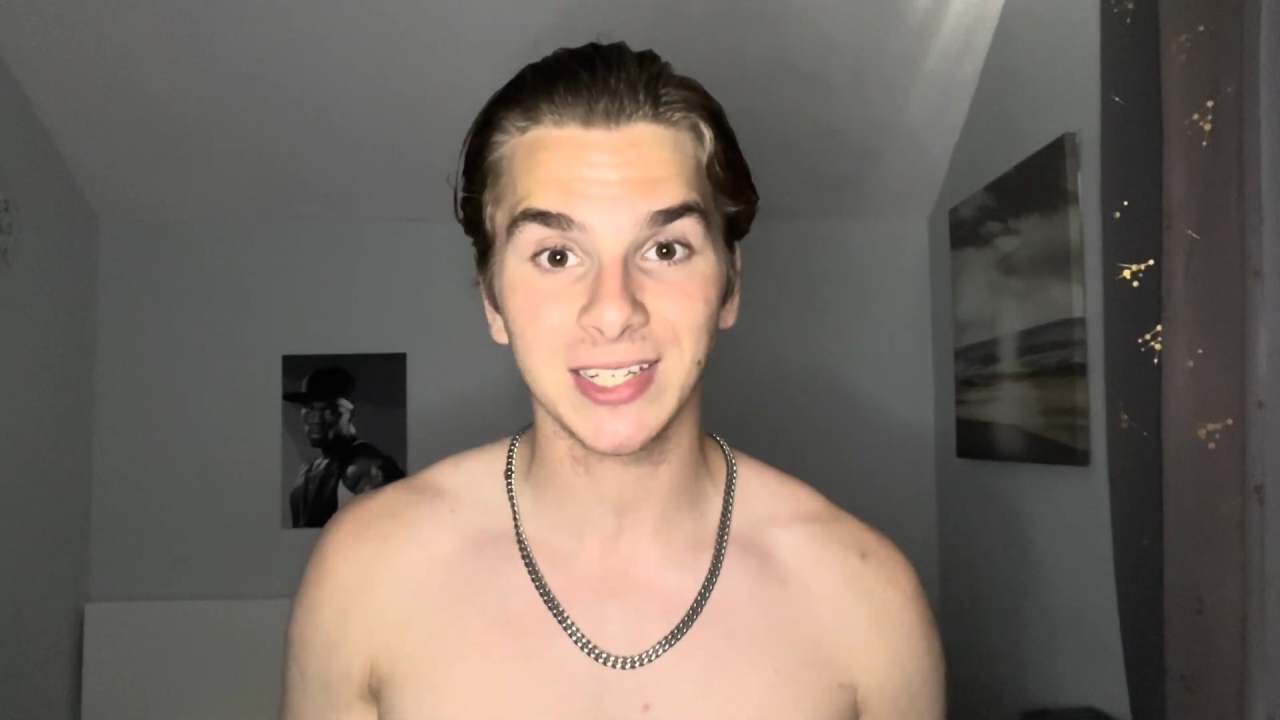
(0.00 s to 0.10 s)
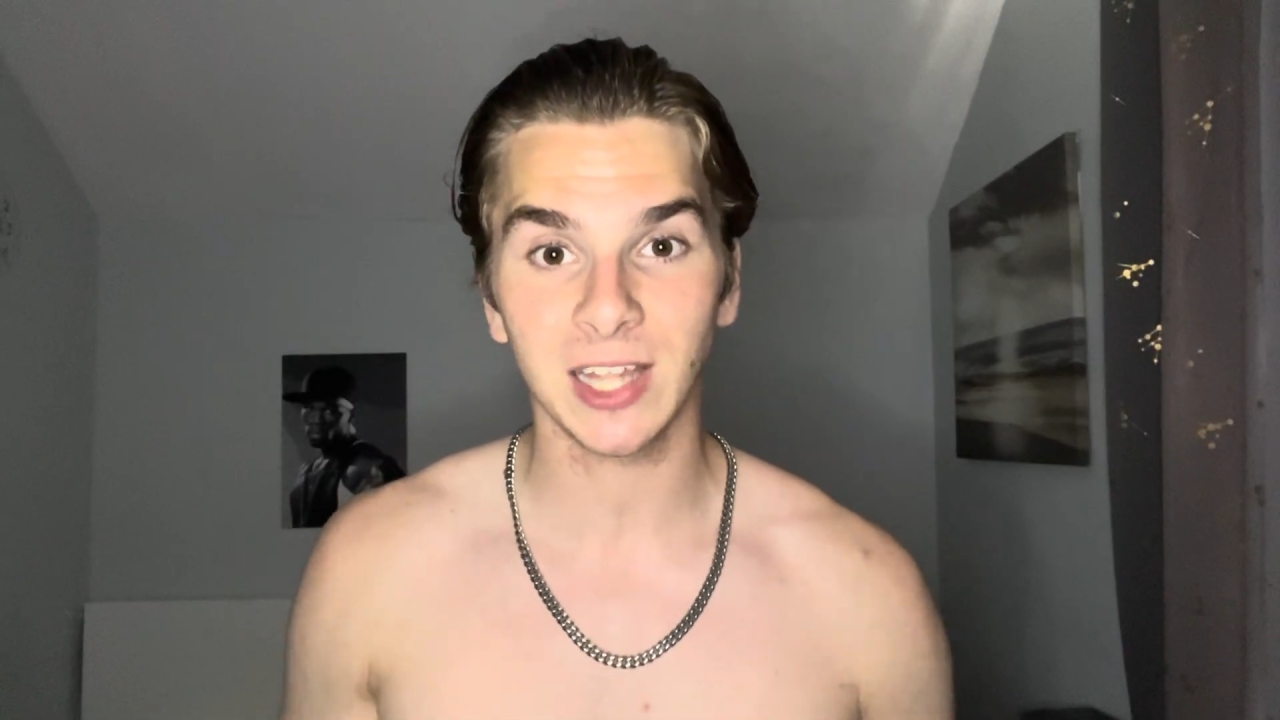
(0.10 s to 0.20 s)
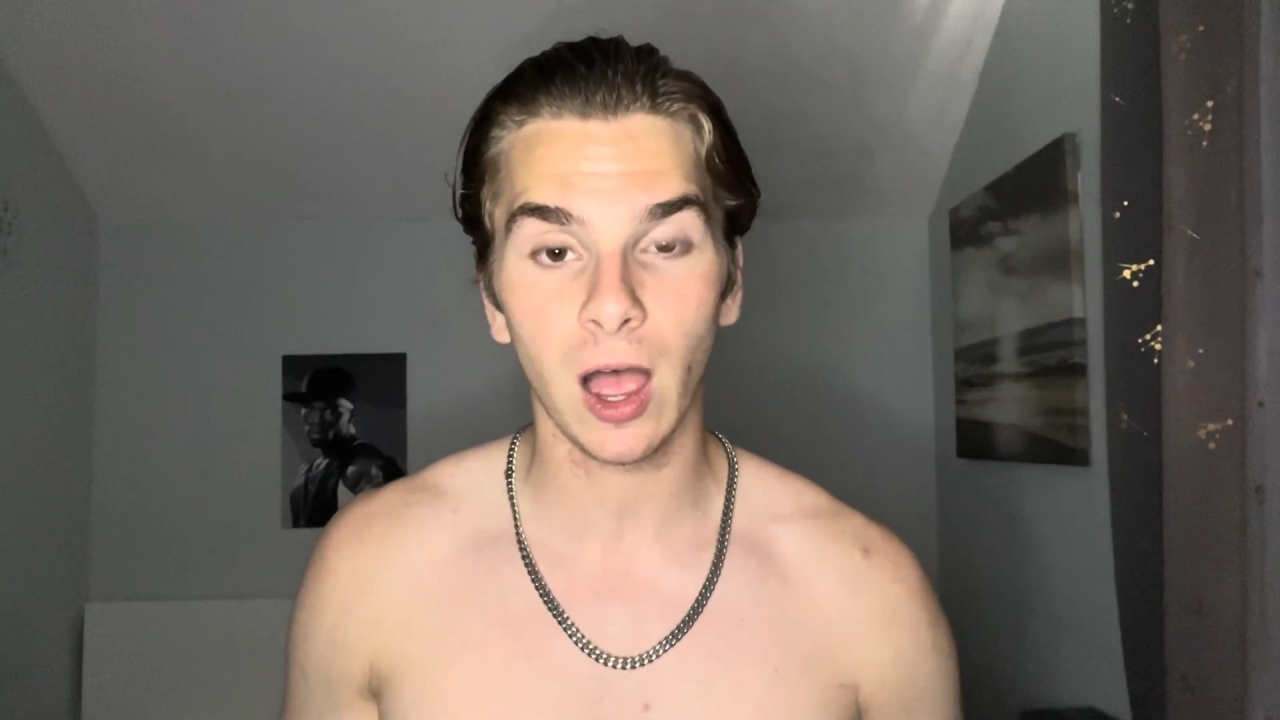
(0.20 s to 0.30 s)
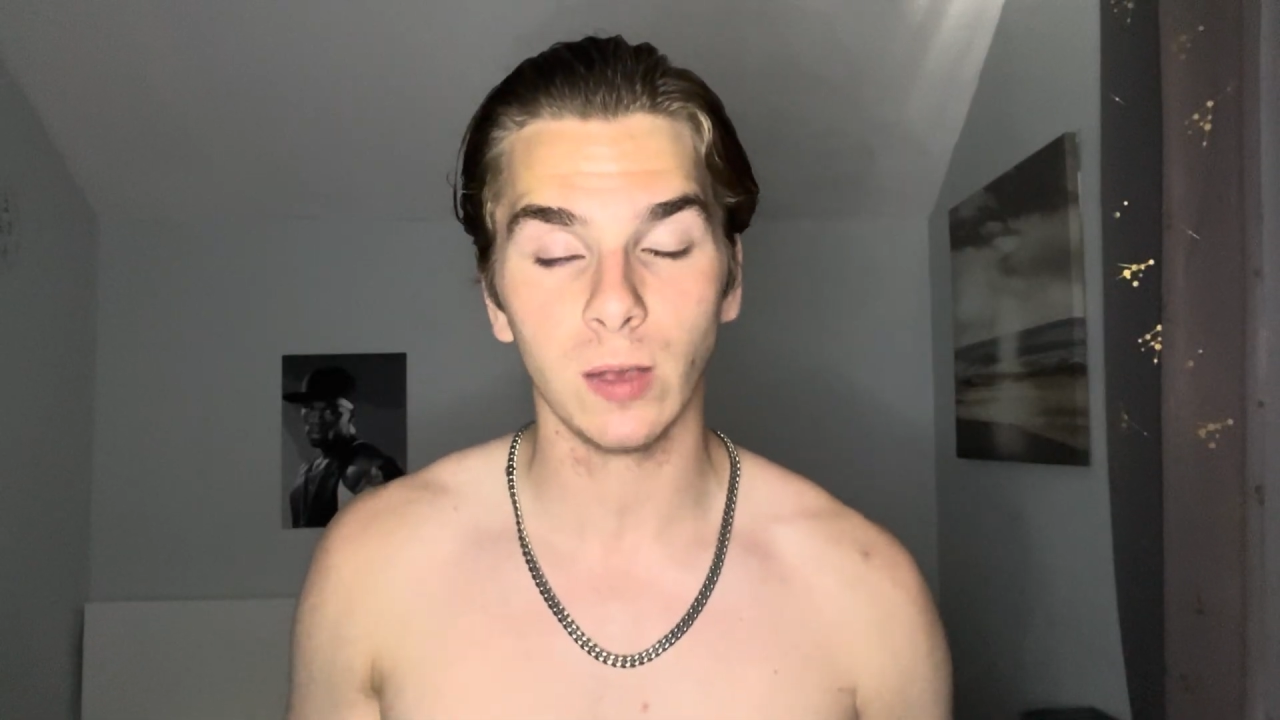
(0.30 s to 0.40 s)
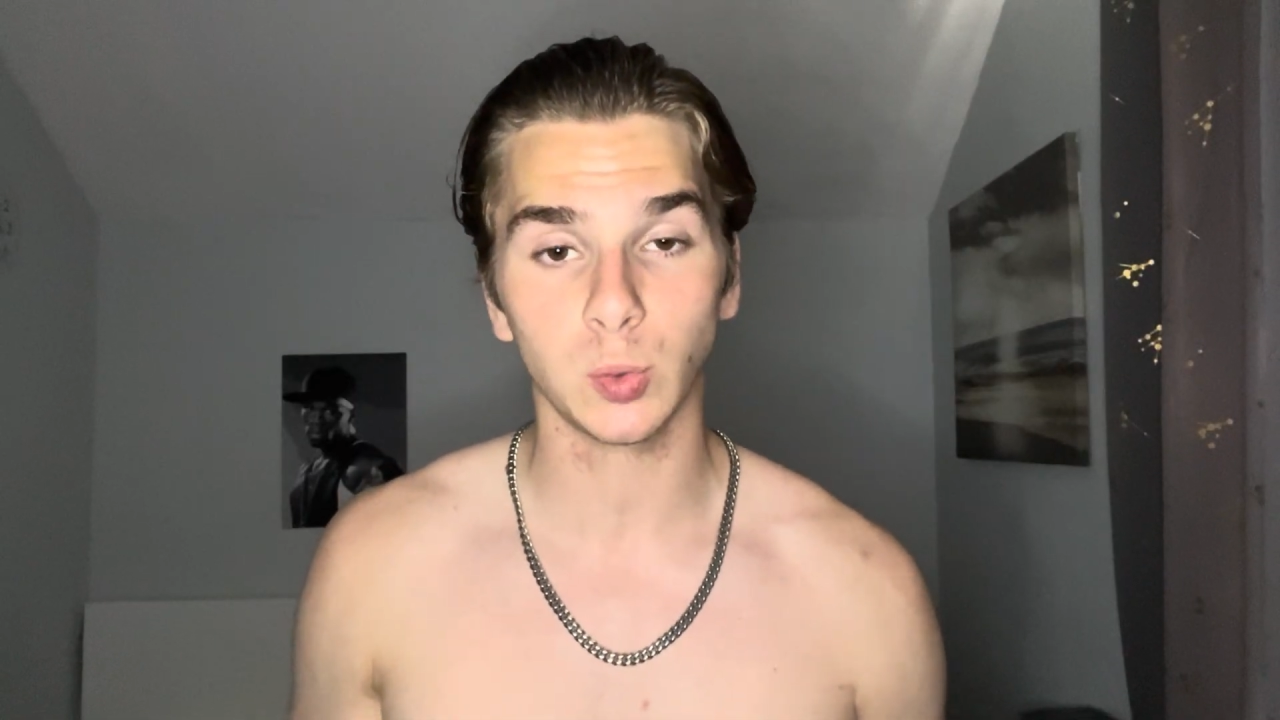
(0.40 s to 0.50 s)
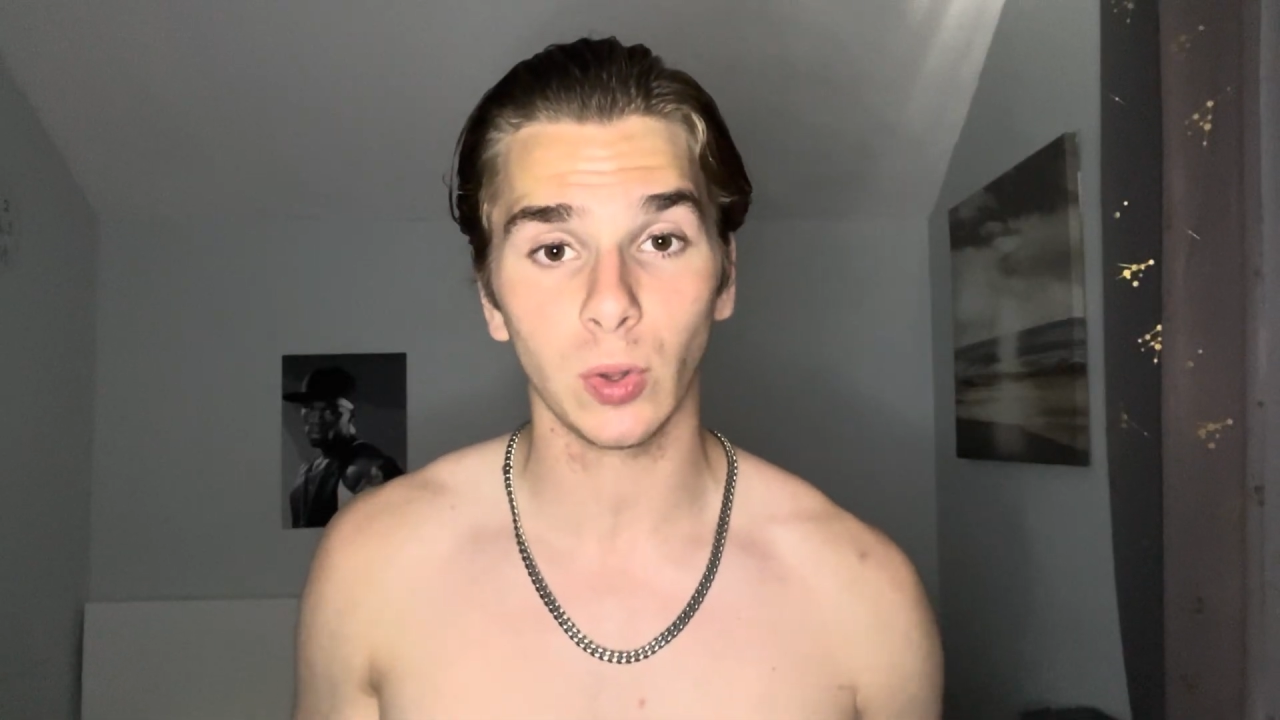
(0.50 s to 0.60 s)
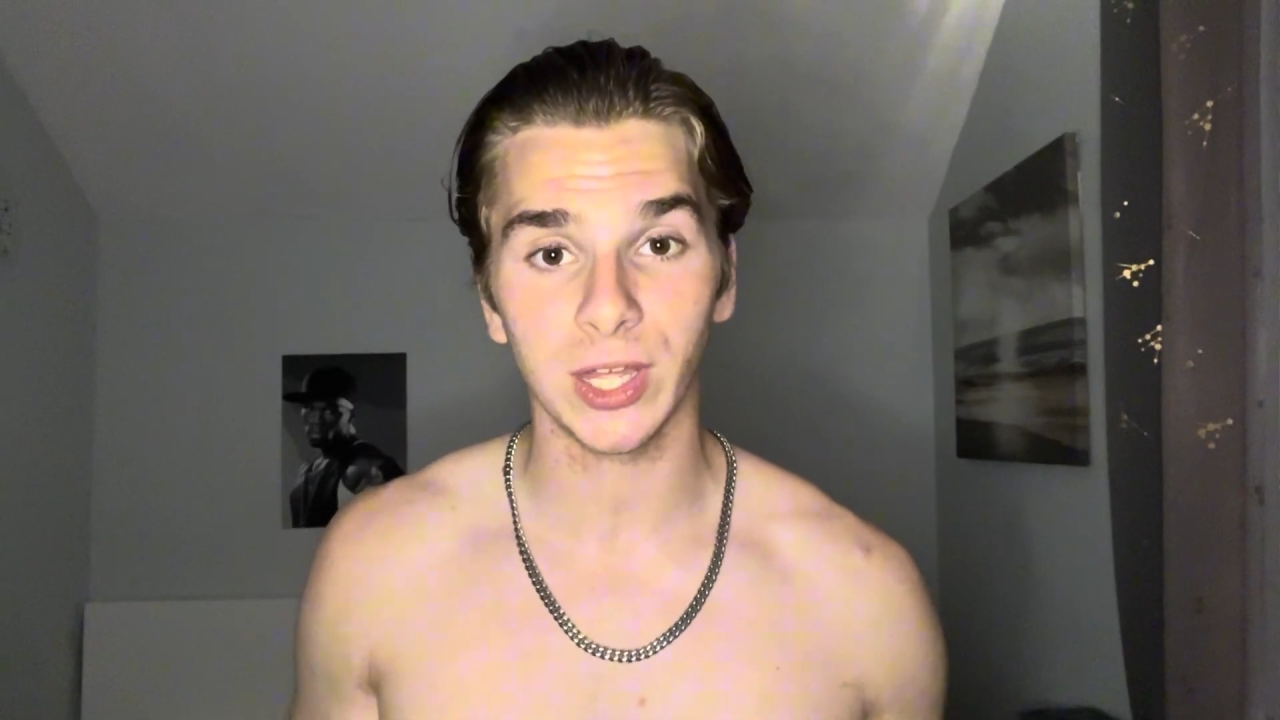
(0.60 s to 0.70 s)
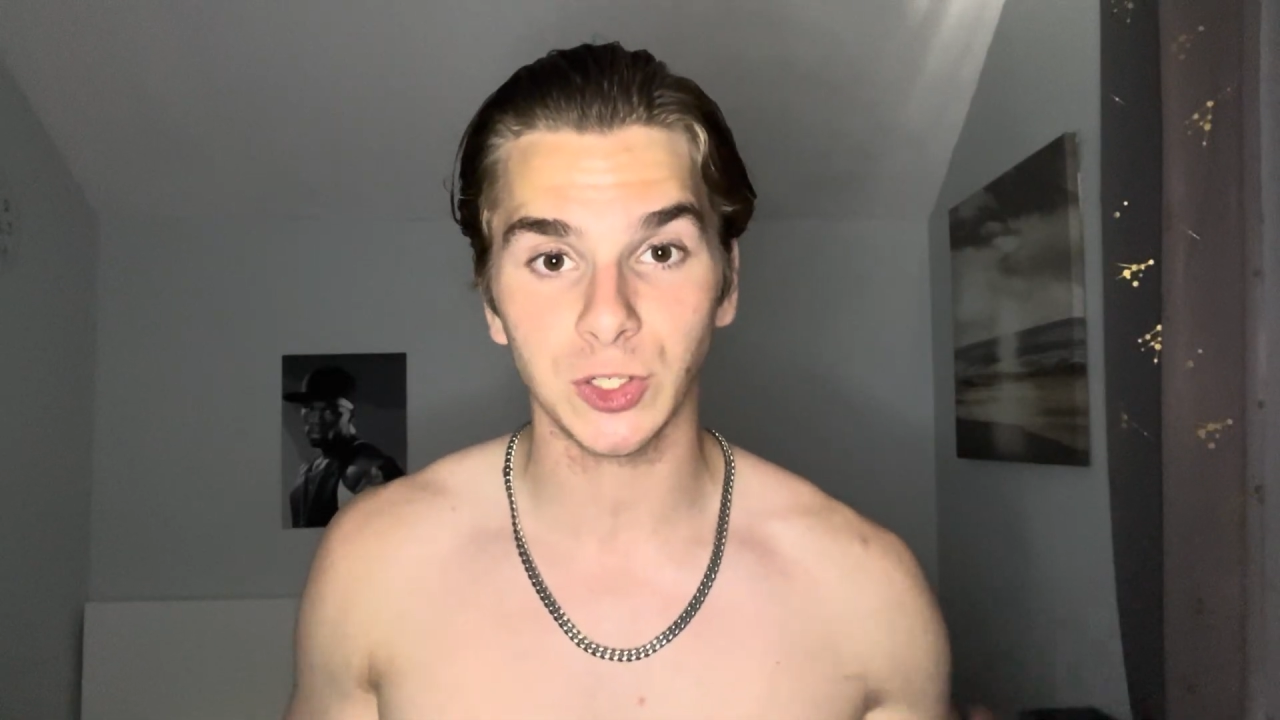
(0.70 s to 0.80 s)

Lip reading: times where they